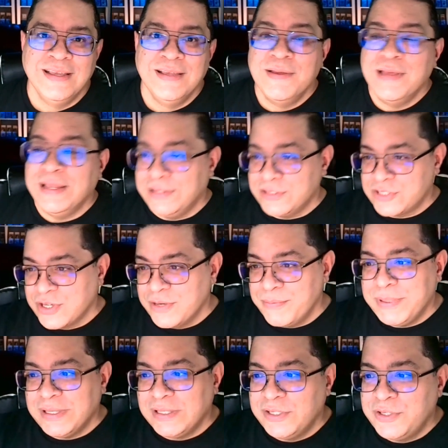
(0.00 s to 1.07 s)
And there's going to
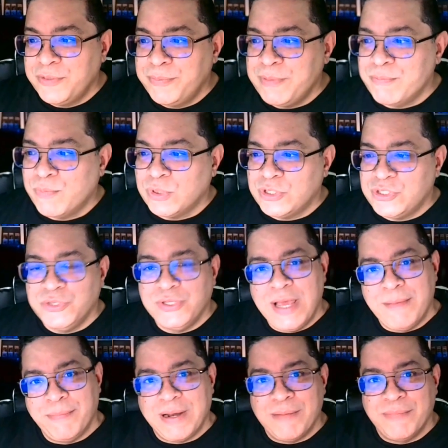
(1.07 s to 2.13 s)
be a little bit more to
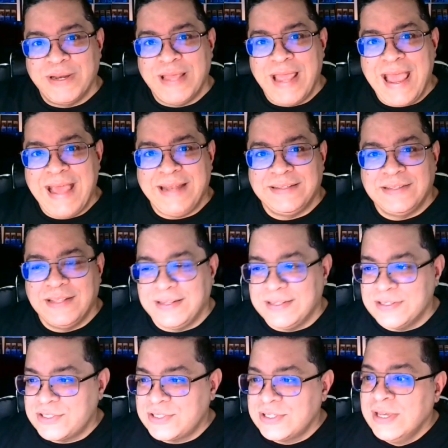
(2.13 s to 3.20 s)
that, but I'm going to add to
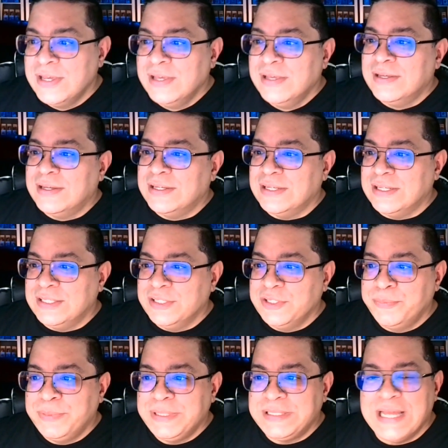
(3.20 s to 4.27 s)
this a
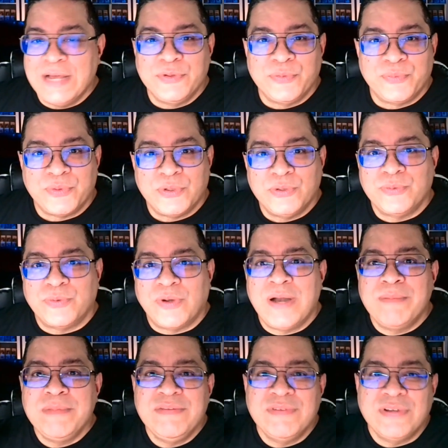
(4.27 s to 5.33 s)
little bit down the road where
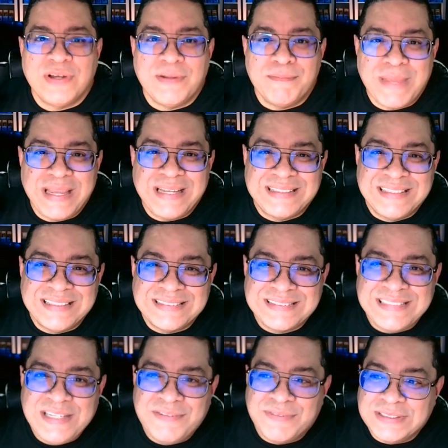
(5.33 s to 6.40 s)
I'm even going to make
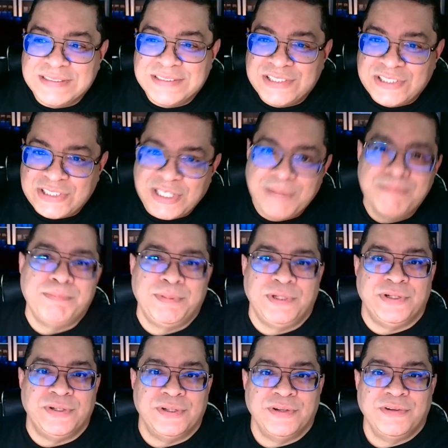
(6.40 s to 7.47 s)
this even
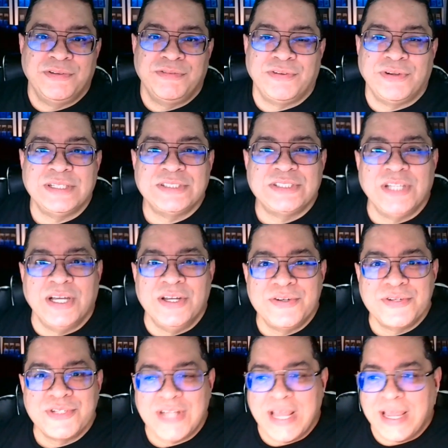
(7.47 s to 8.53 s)
simpler for us to
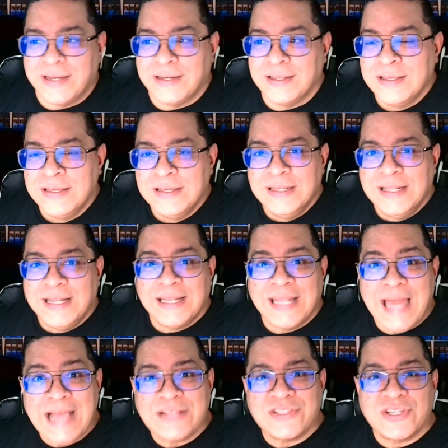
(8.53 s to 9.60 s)
understand.
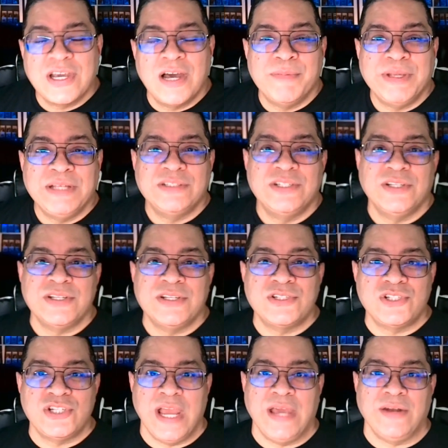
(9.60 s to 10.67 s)
Lots coming to this
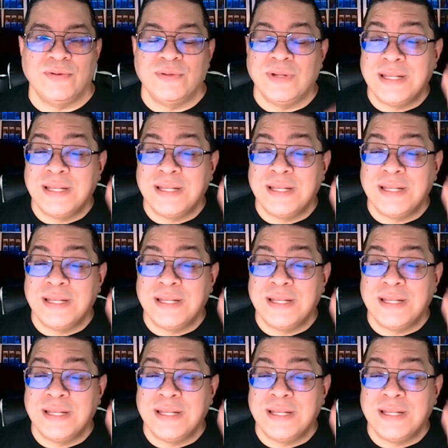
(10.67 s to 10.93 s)
channel.